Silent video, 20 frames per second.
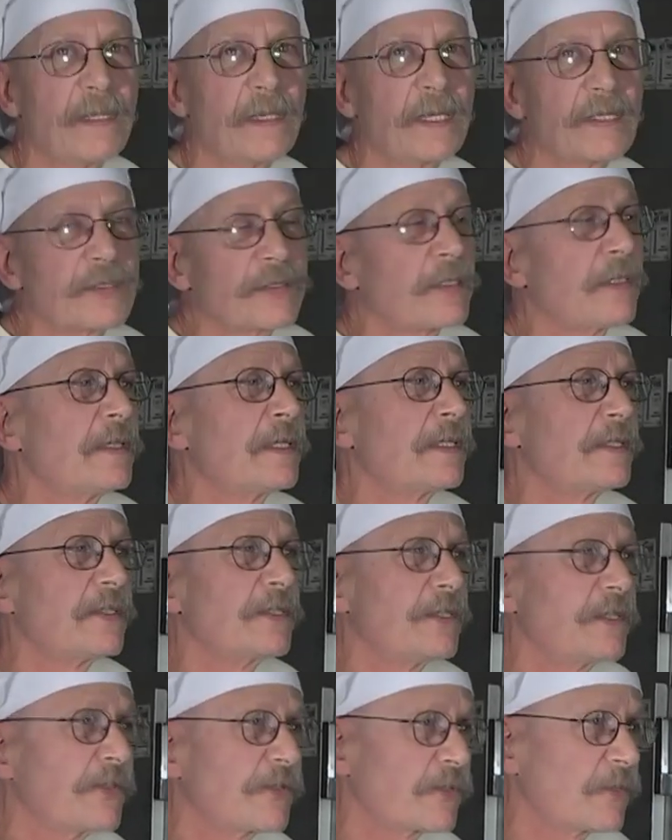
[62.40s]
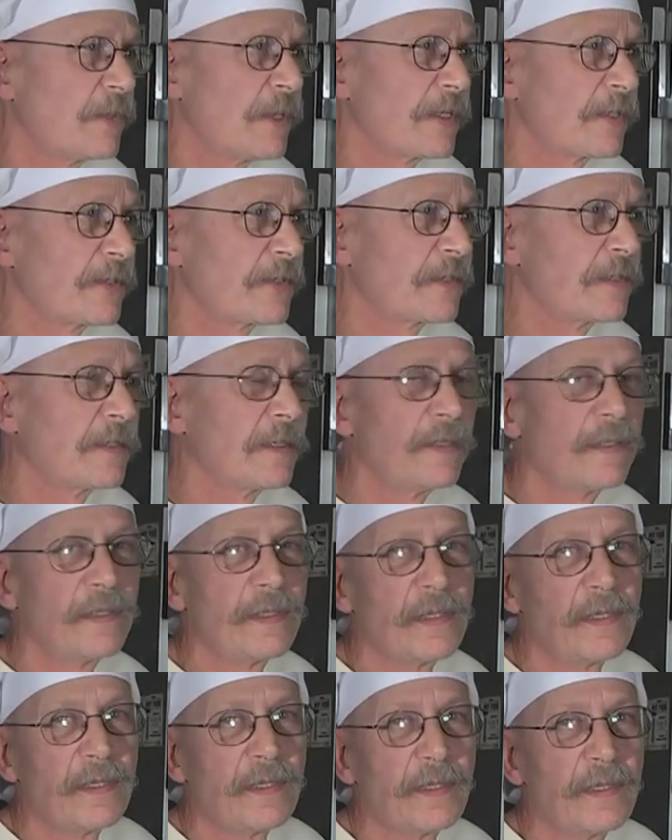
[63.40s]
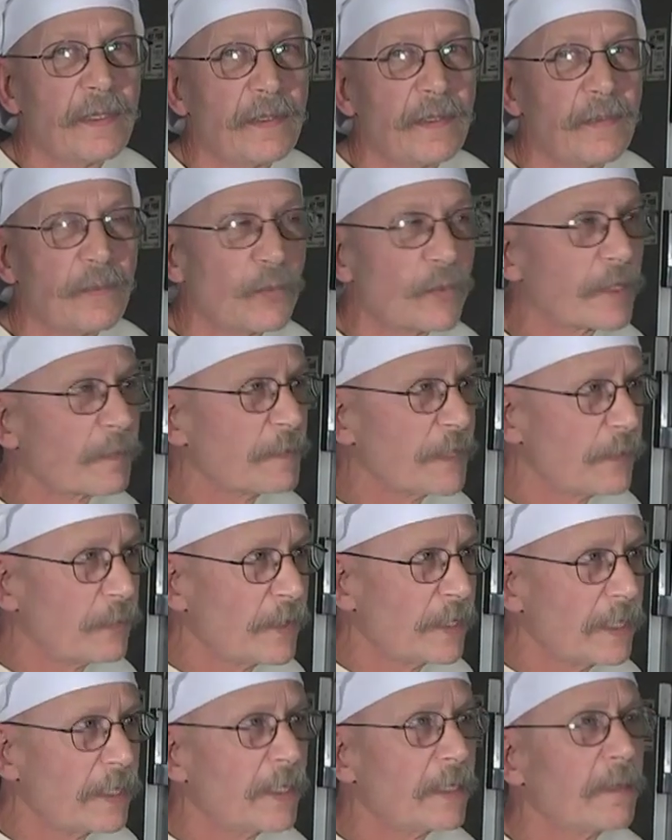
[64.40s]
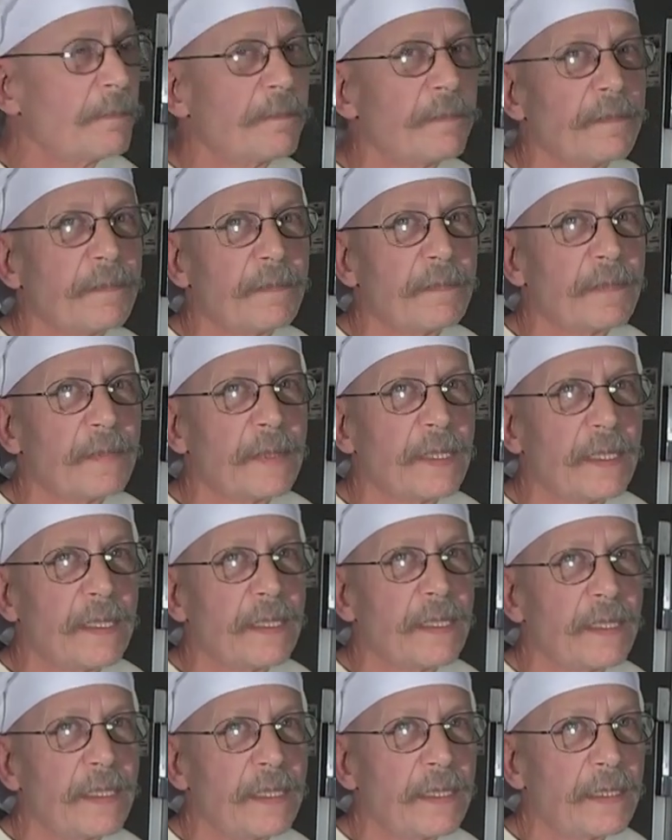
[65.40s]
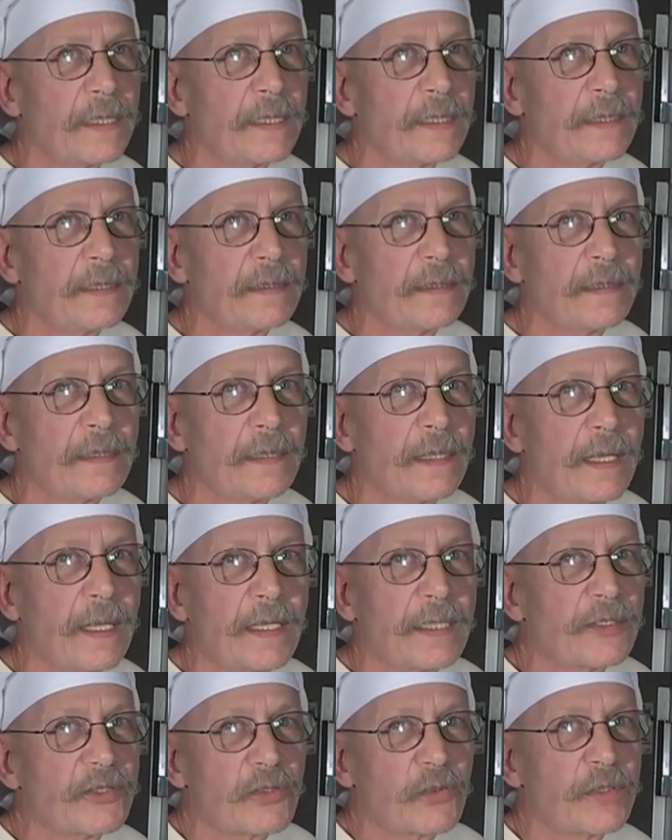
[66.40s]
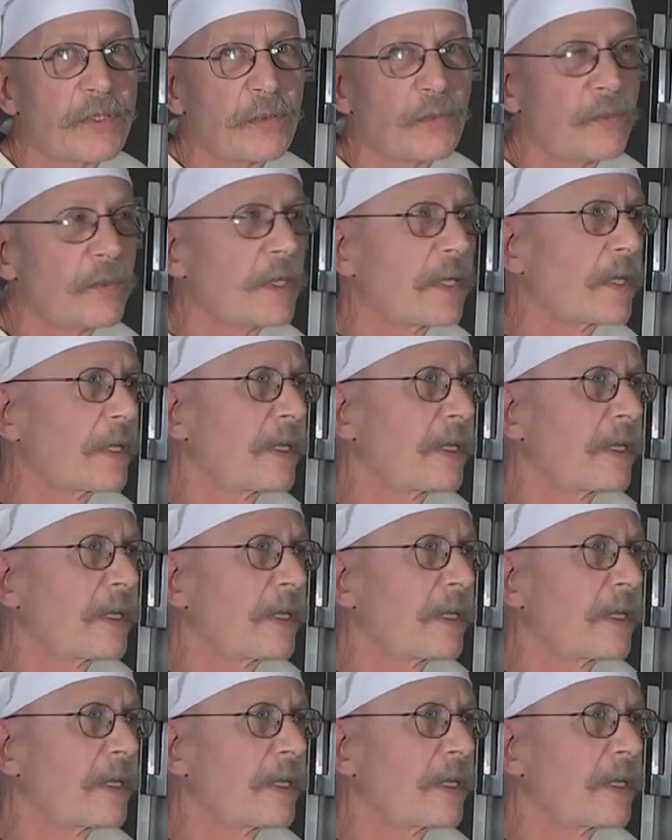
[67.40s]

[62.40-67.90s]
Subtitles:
I started as a dishwasher, worked my way up, and I enjoy the work.